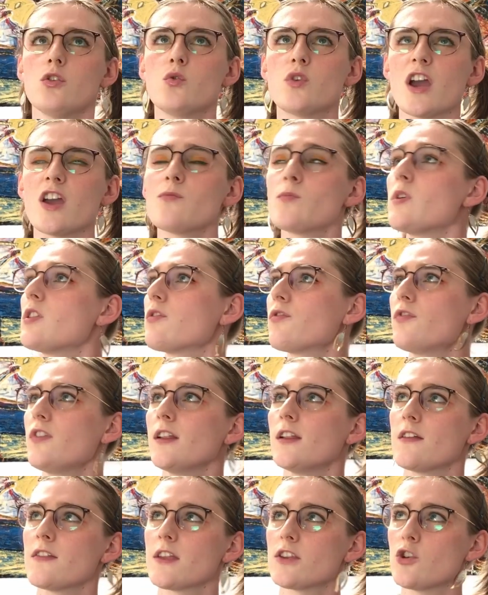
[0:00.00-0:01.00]
You gave me the
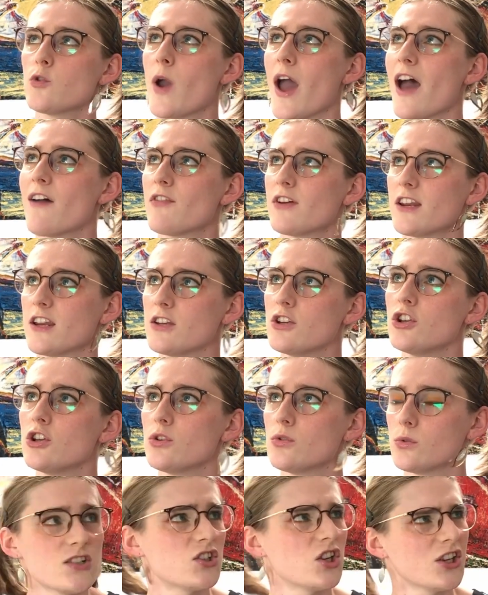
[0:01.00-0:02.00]
feeling that you have it in
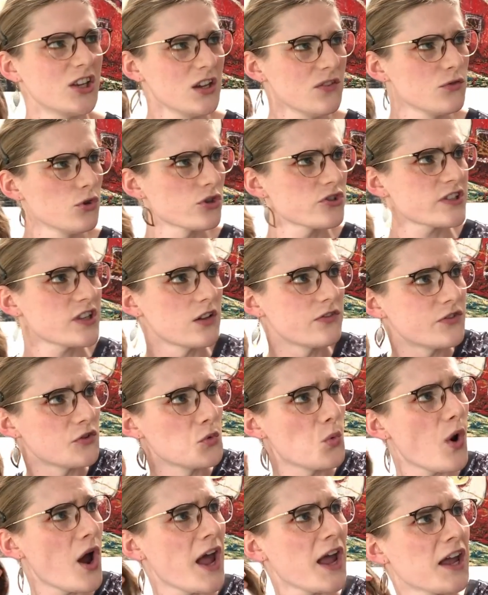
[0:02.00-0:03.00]
you. To give yourself
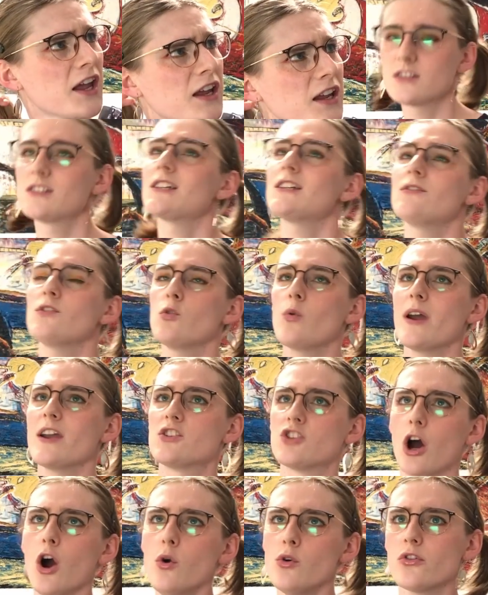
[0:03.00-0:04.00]
away. To give away
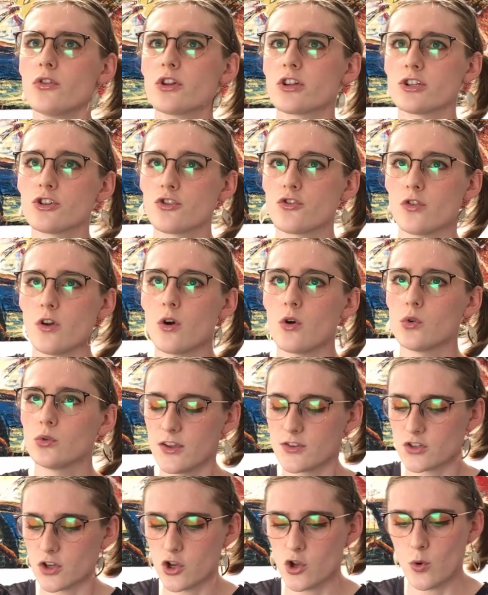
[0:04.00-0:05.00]
total control.
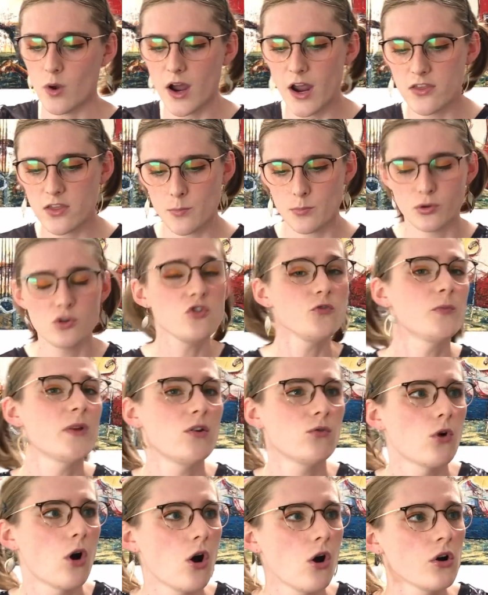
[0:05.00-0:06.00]
So you either prove me
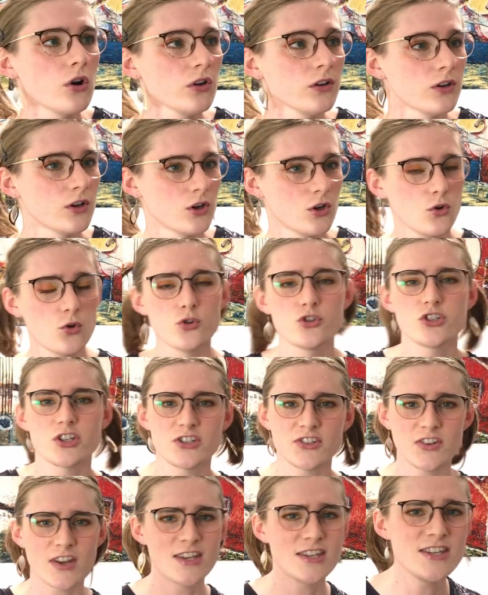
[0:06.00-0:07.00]
wrong, or
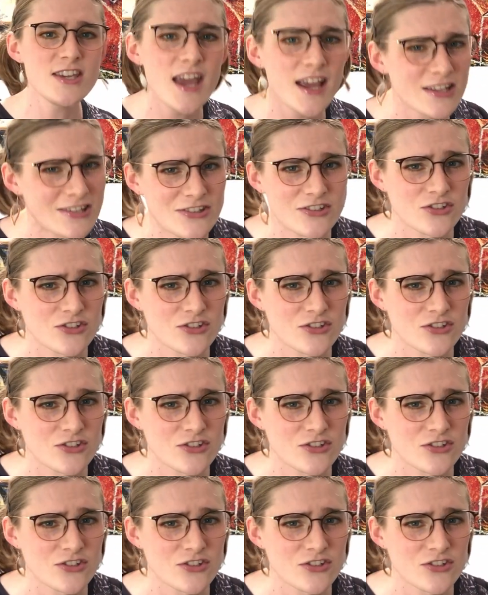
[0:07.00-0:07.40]
just say yes,